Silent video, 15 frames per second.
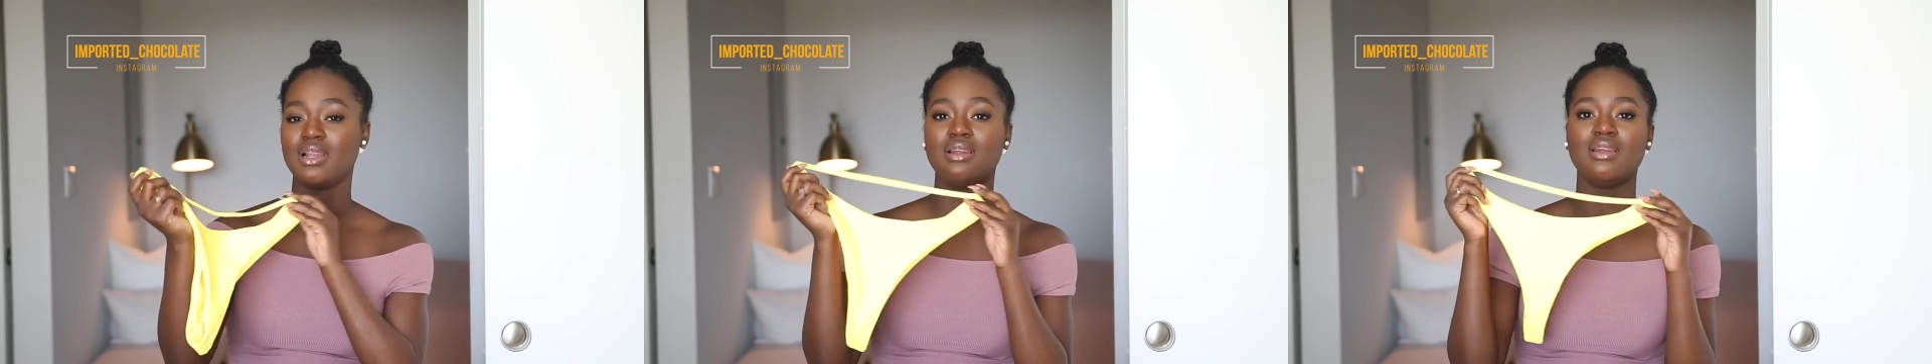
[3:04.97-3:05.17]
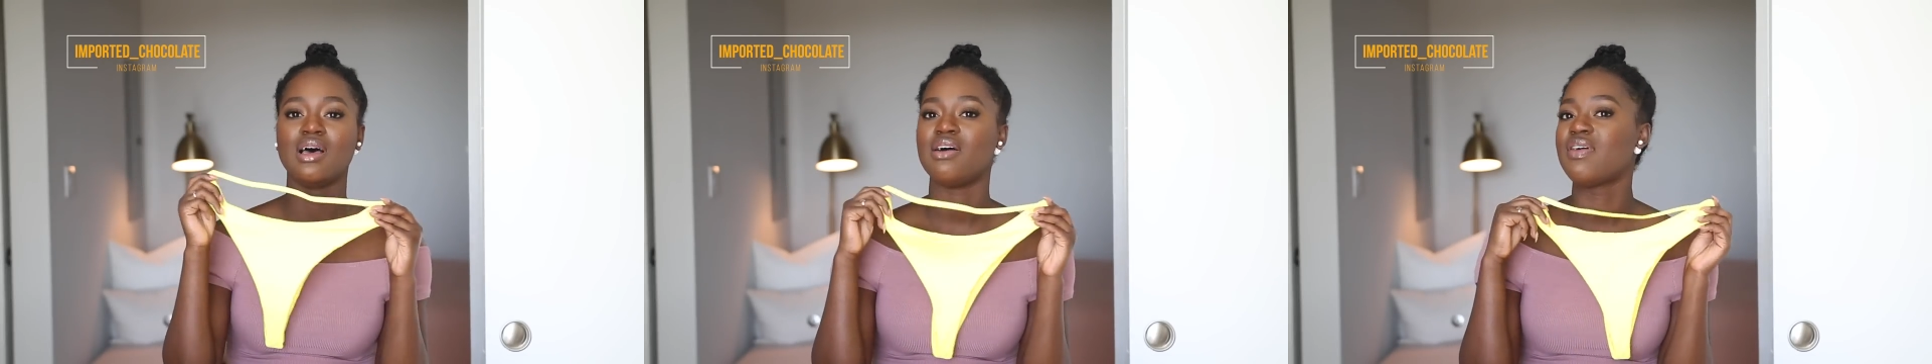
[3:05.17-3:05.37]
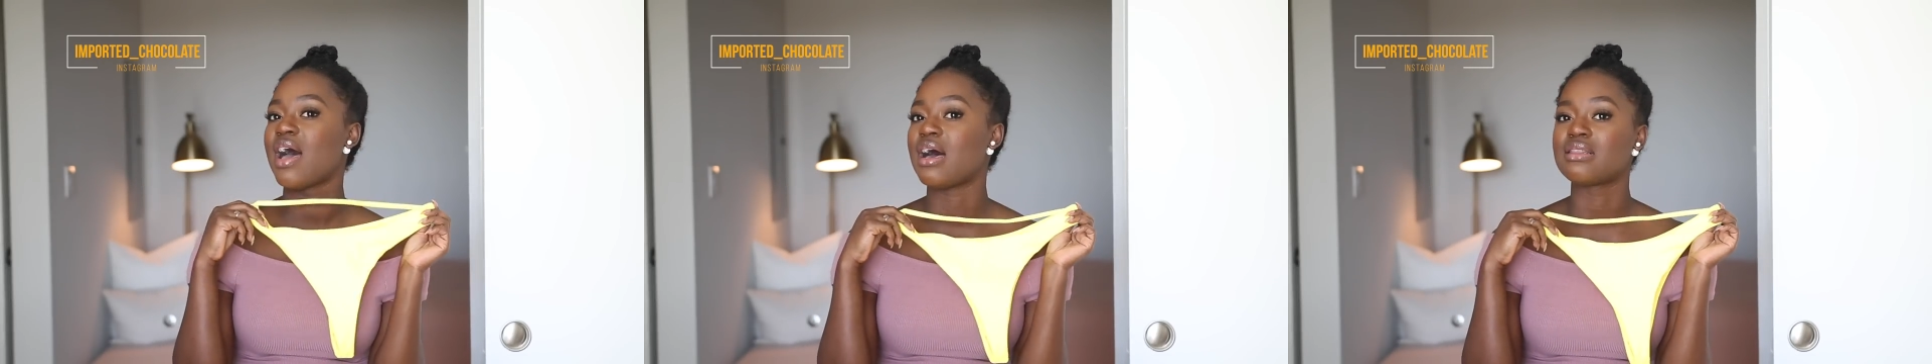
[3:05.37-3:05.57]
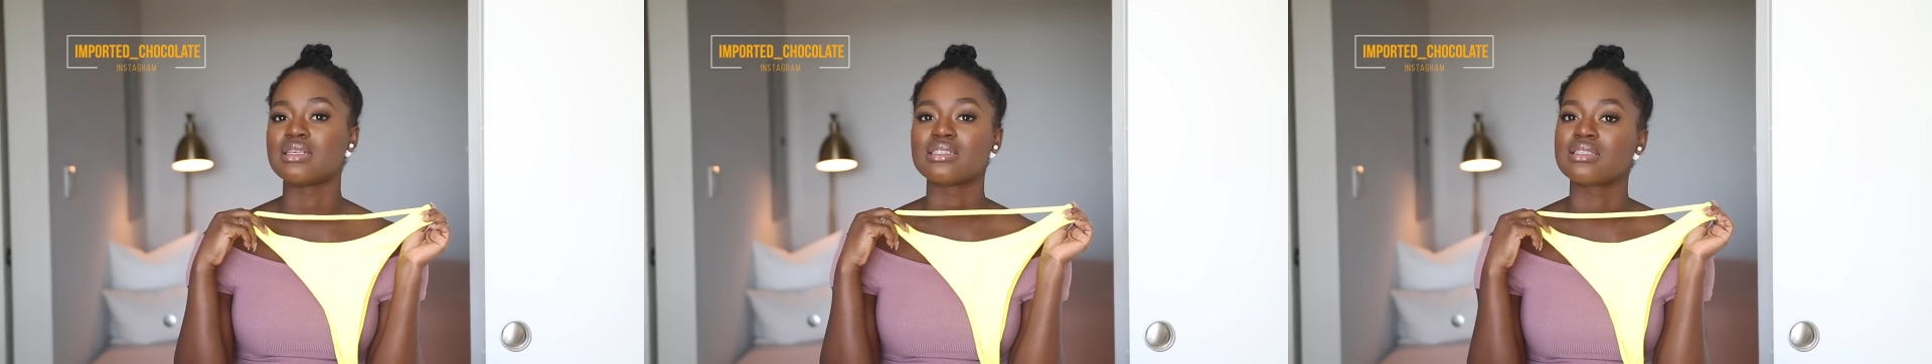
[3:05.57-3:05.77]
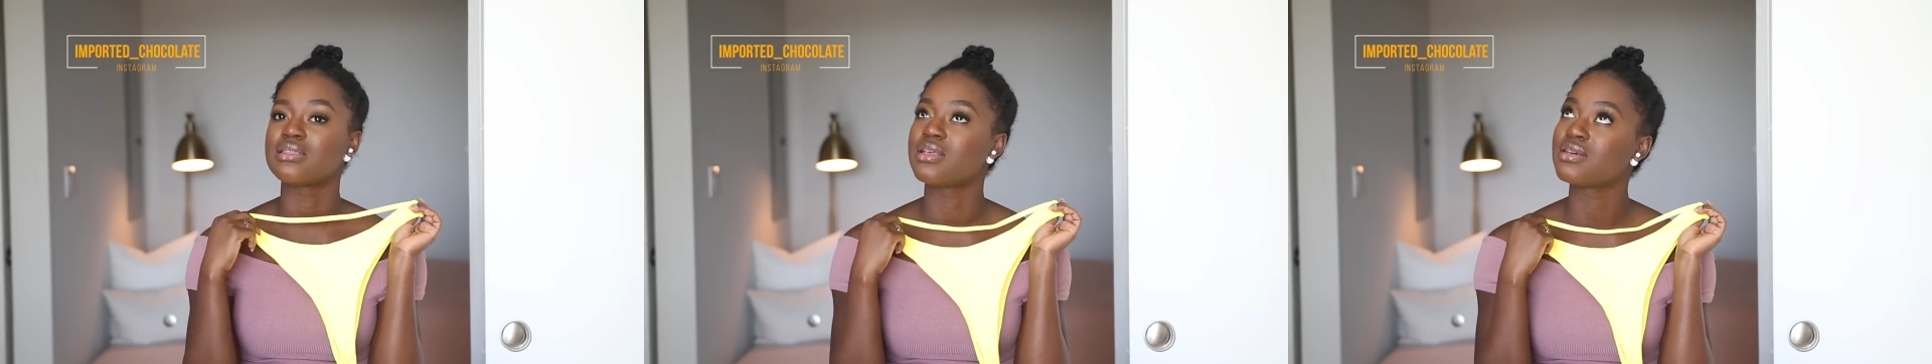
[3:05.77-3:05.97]
Love how
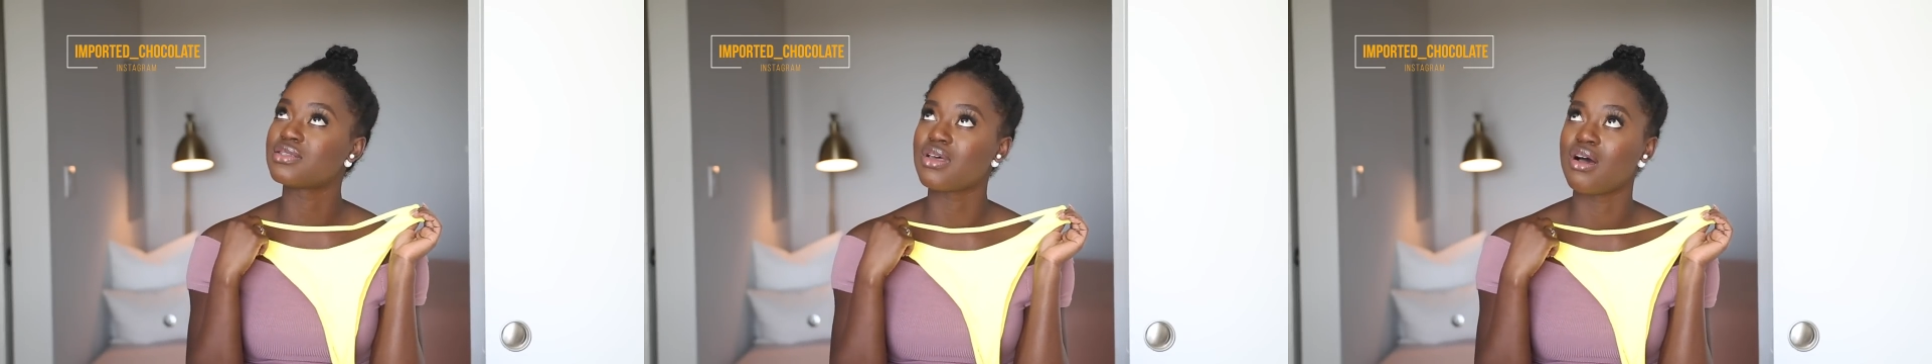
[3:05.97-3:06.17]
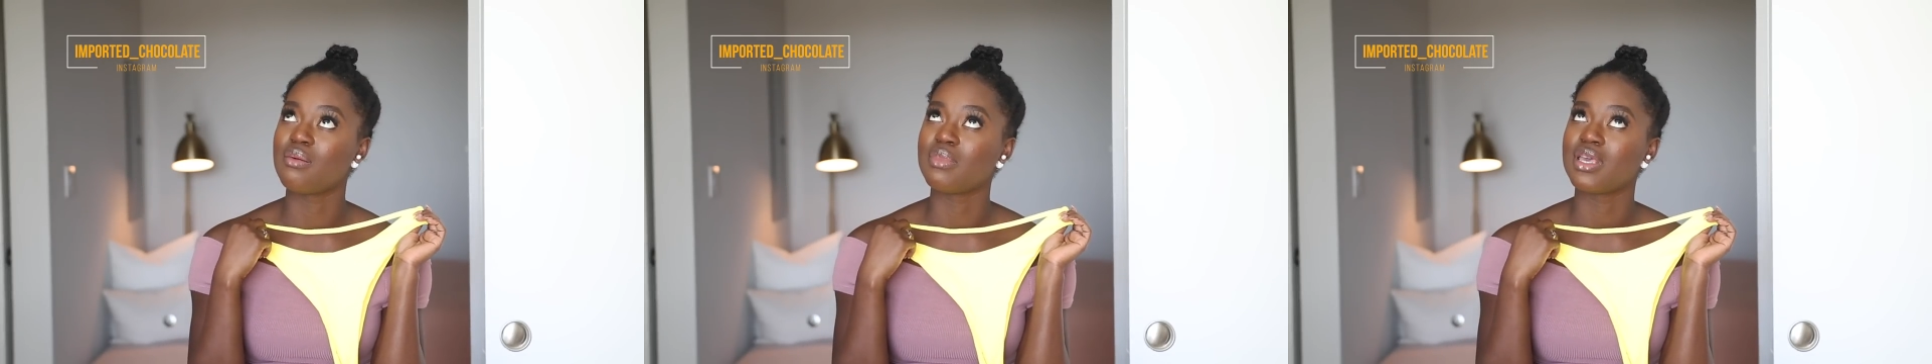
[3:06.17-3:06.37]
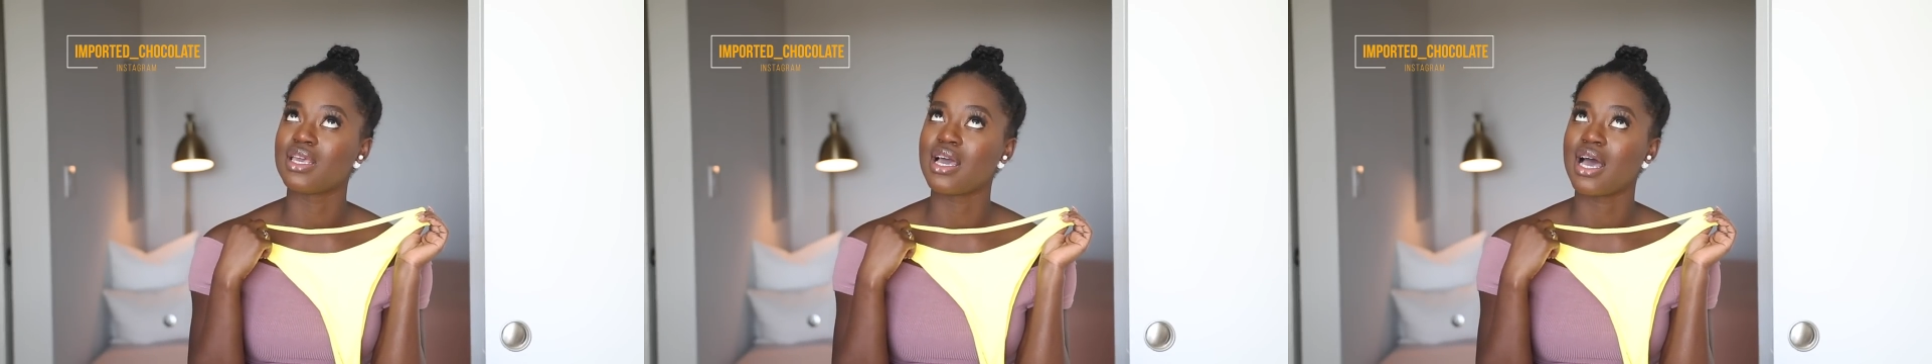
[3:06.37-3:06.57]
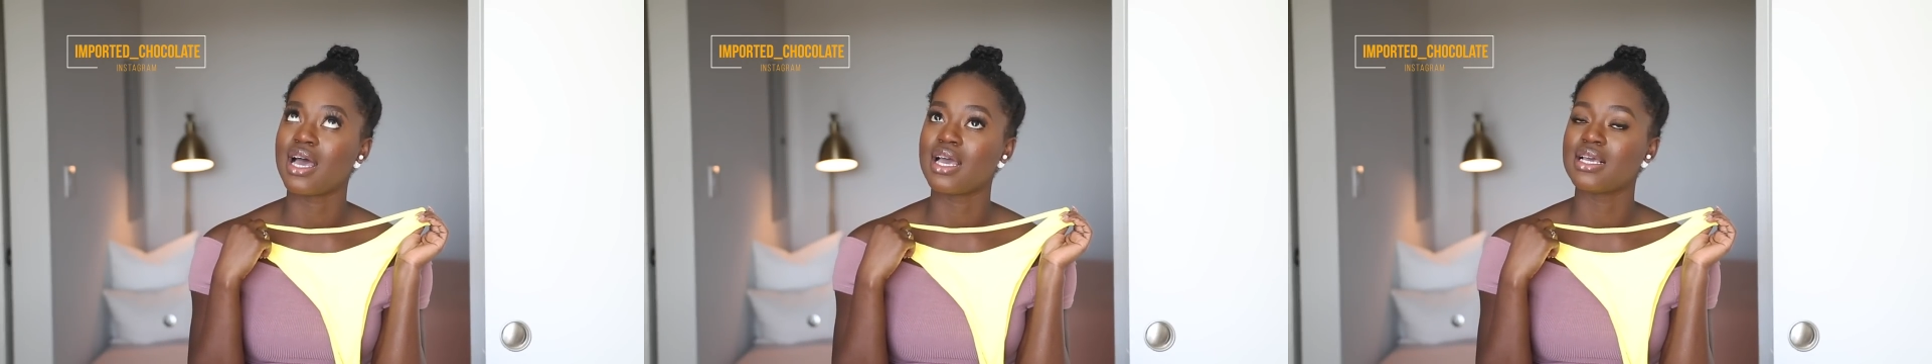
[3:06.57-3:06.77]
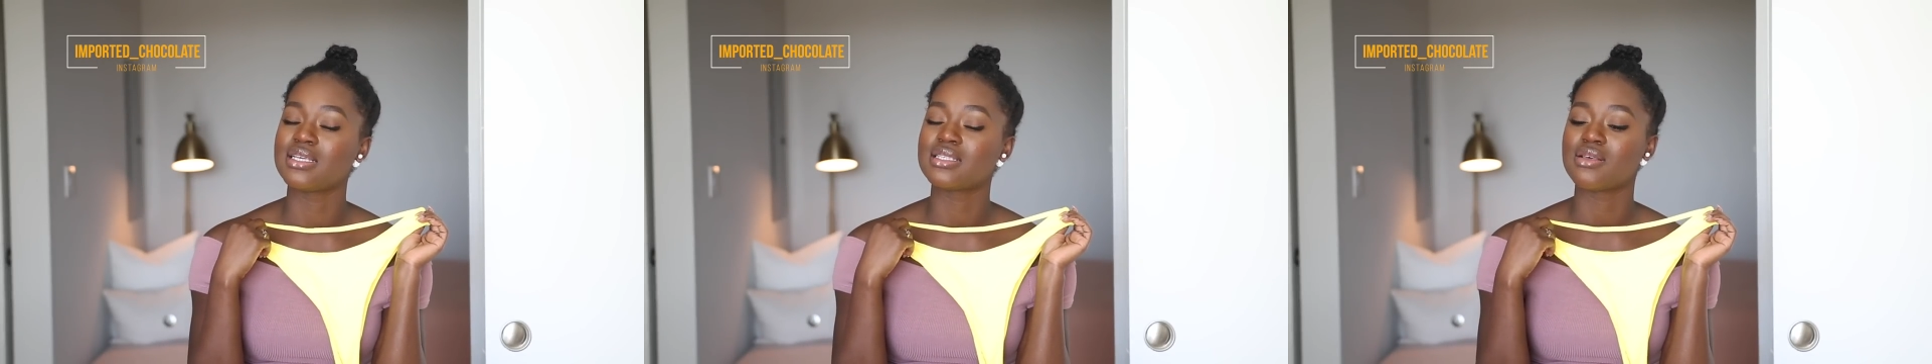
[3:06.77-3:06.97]
this looks on me,
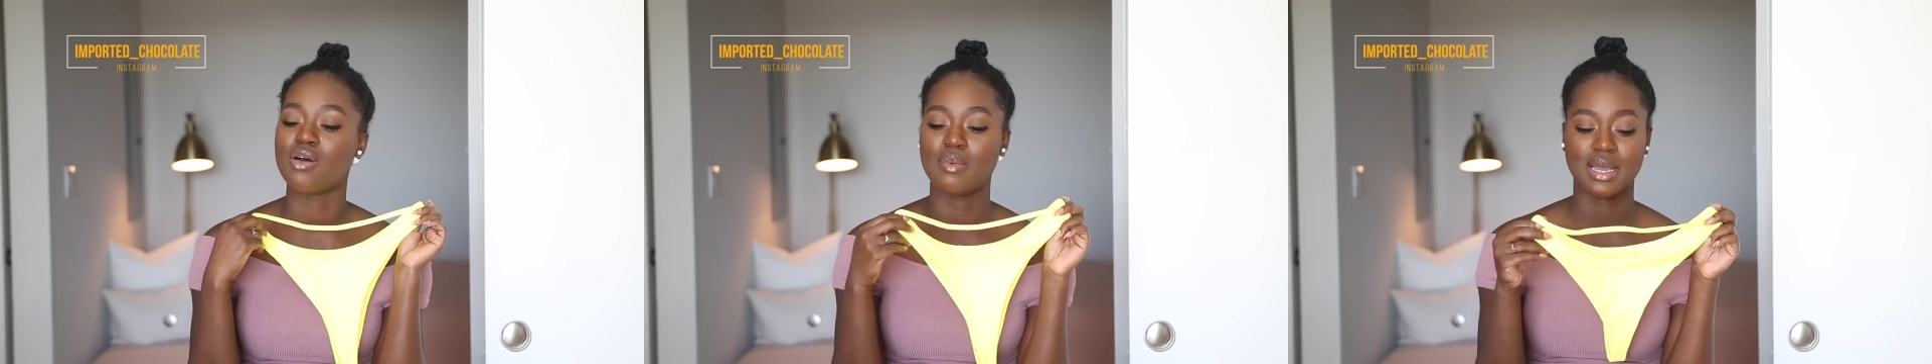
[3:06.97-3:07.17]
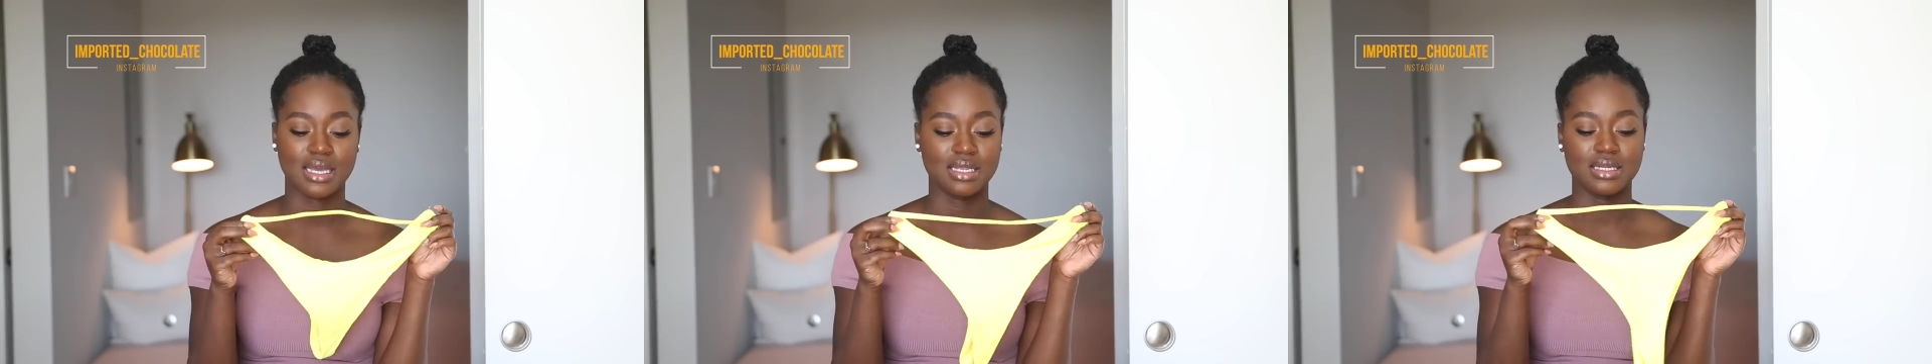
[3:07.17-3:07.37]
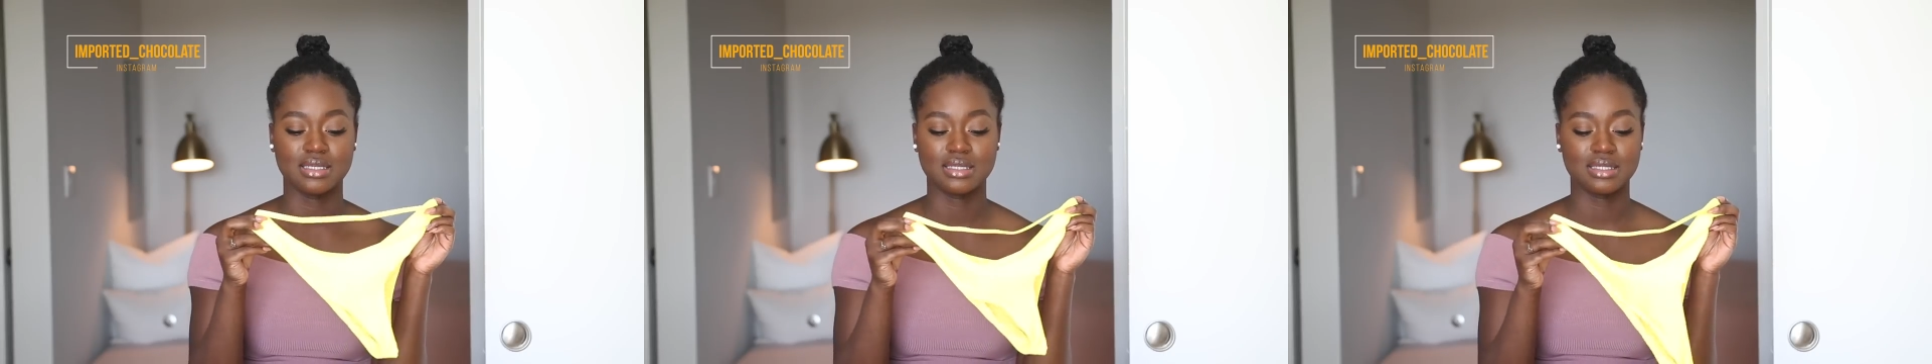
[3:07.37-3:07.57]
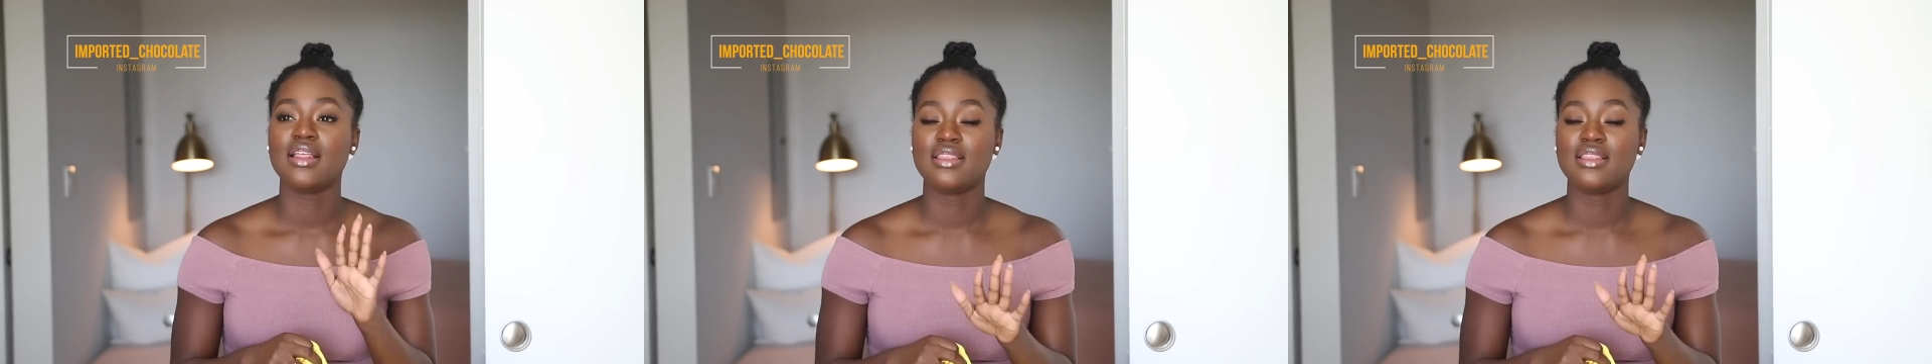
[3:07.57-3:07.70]
guys. Oh my goodness.